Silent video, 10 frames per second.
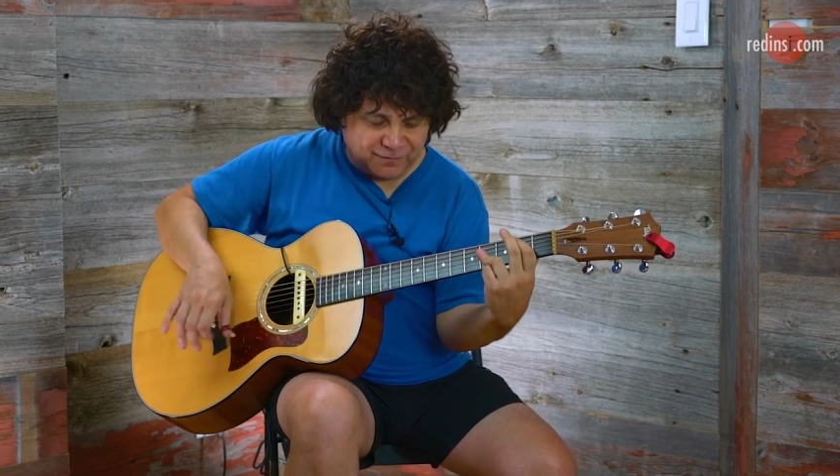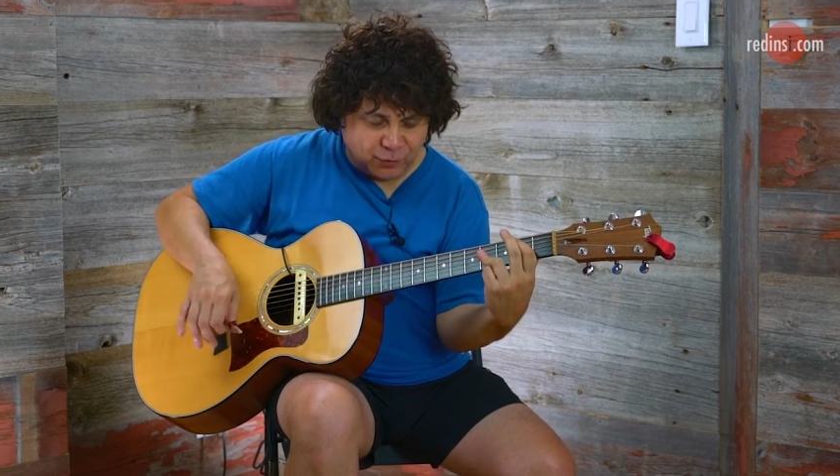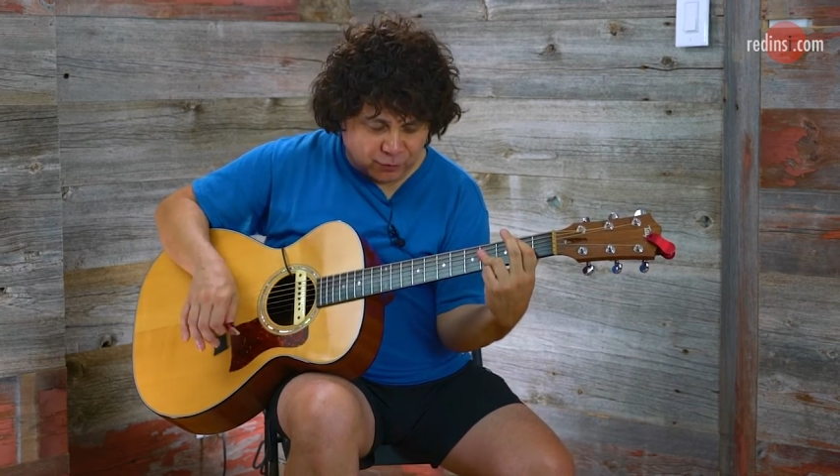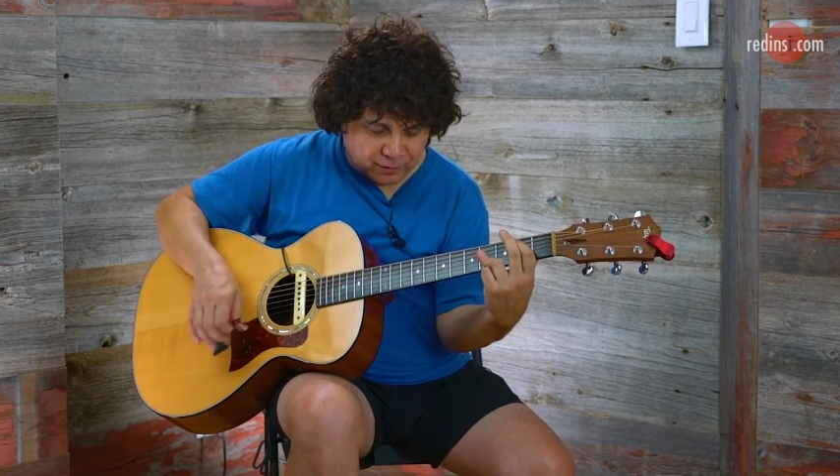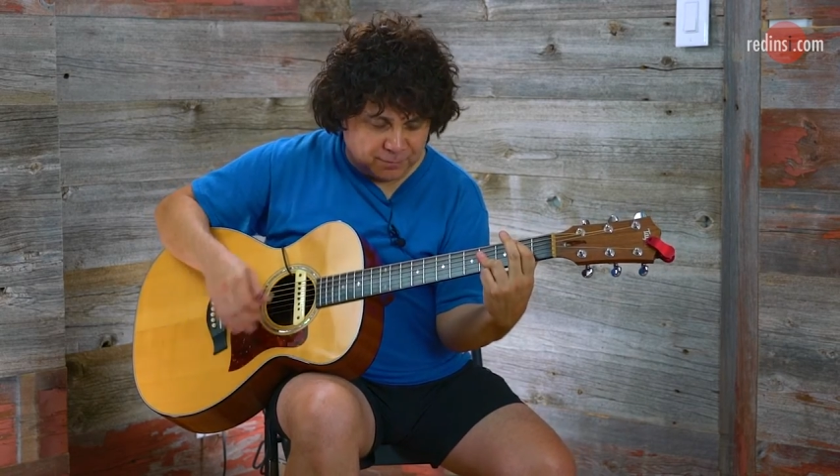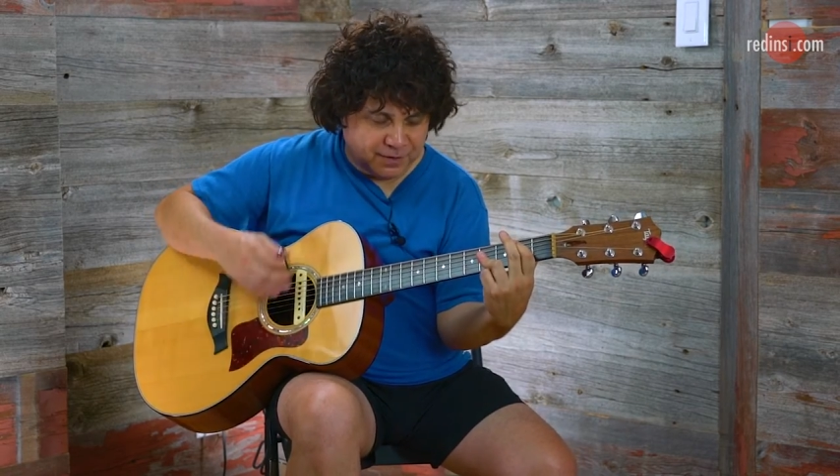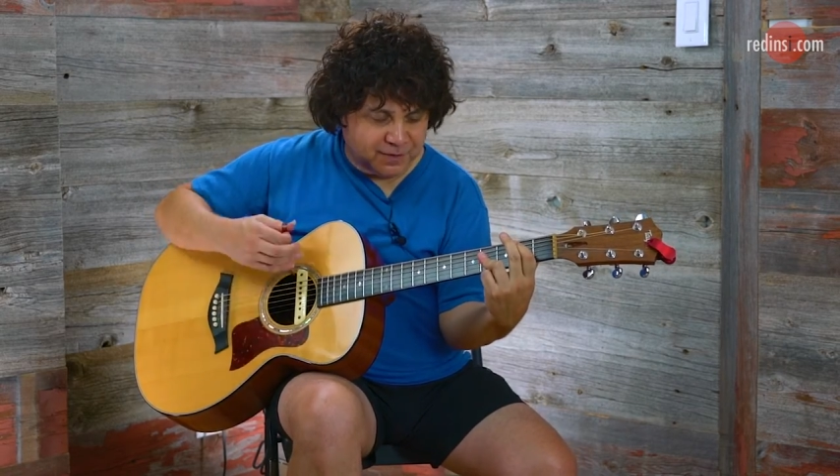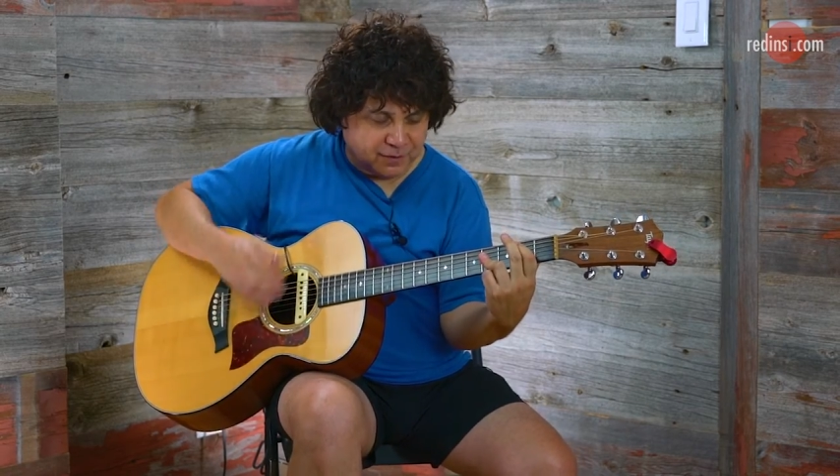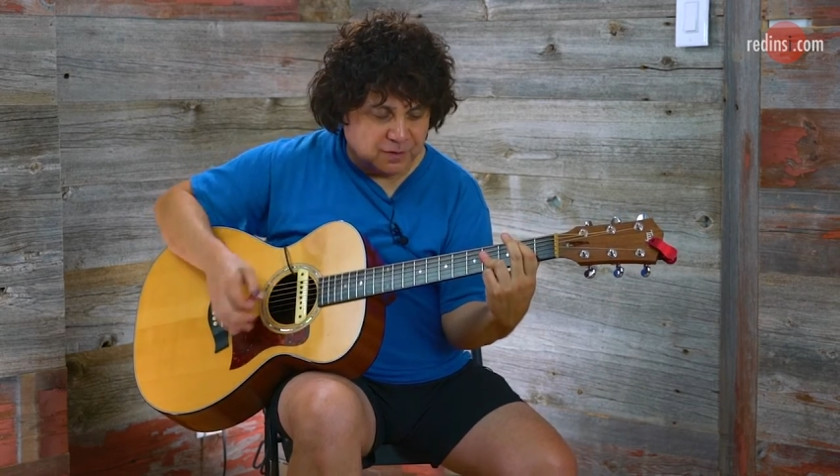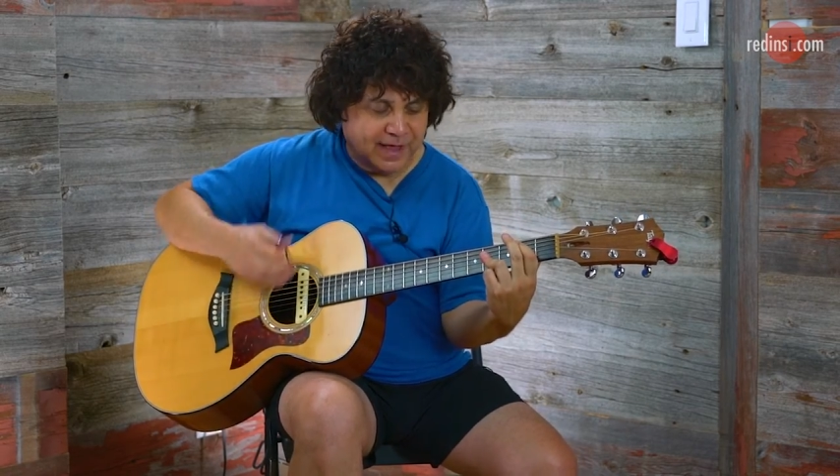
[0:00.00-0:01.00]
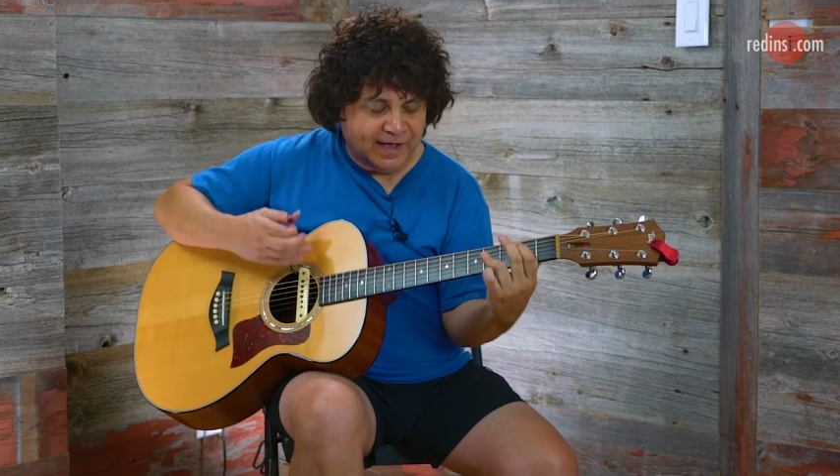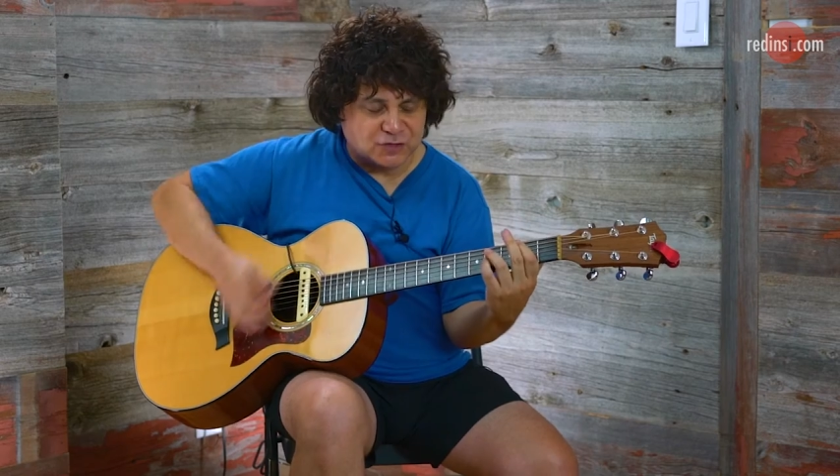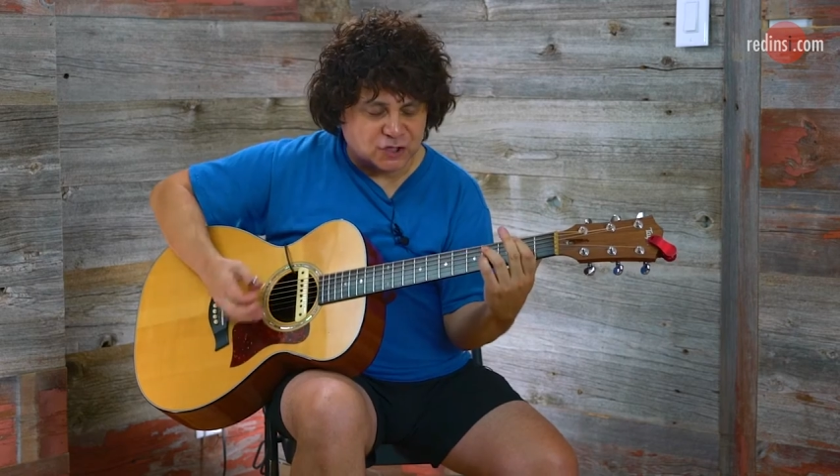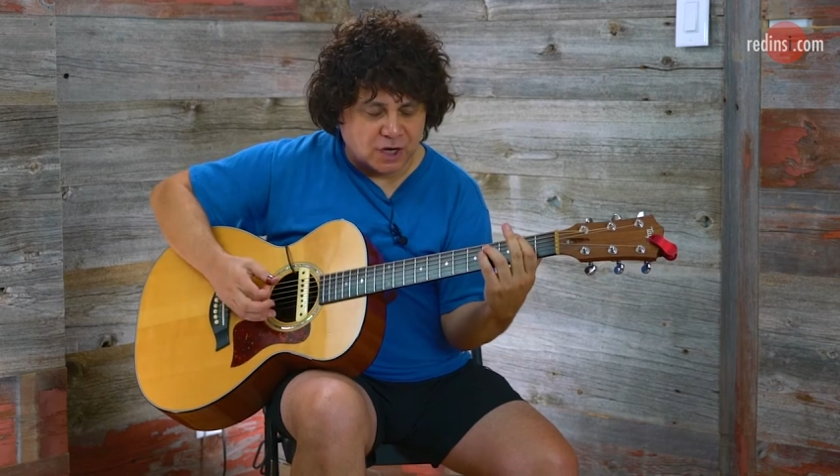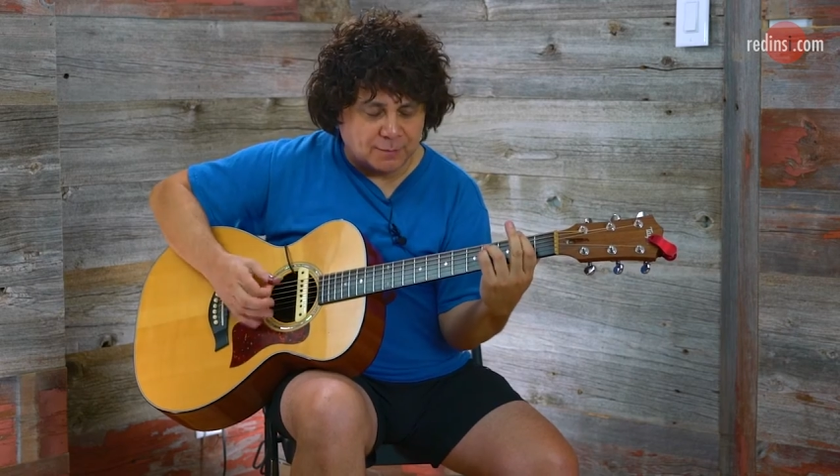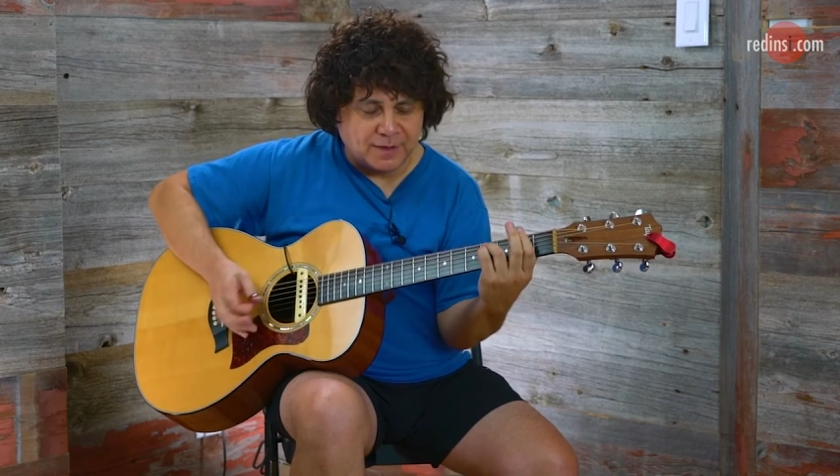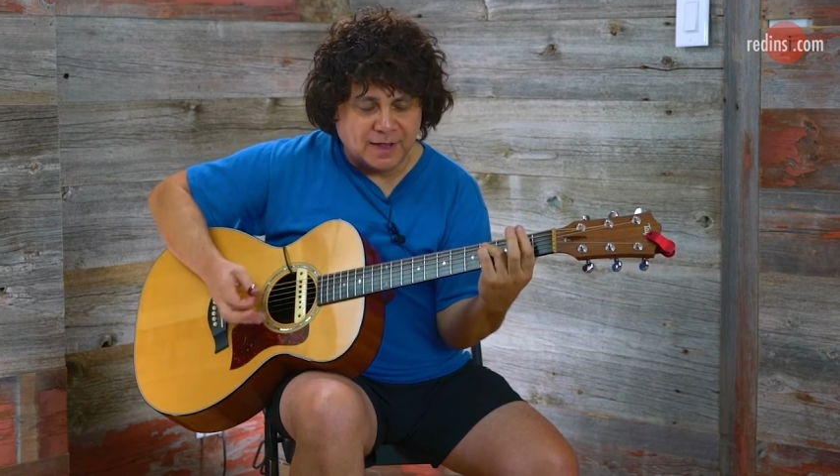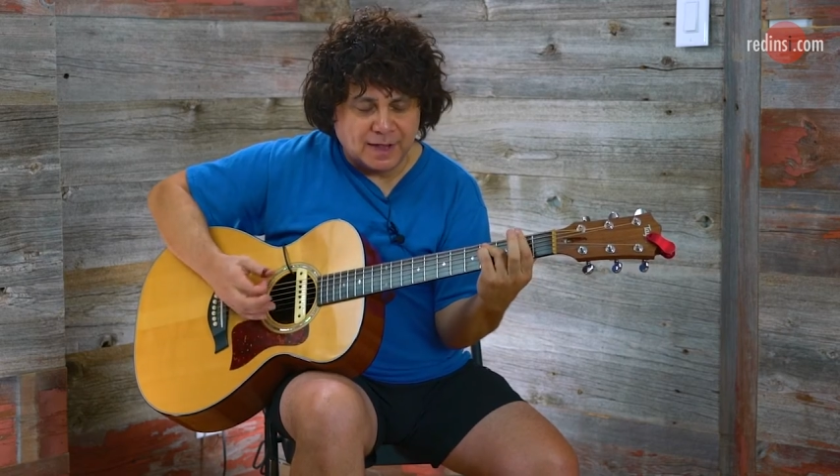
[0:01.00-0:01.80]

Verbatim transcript: for a beer, F sharp,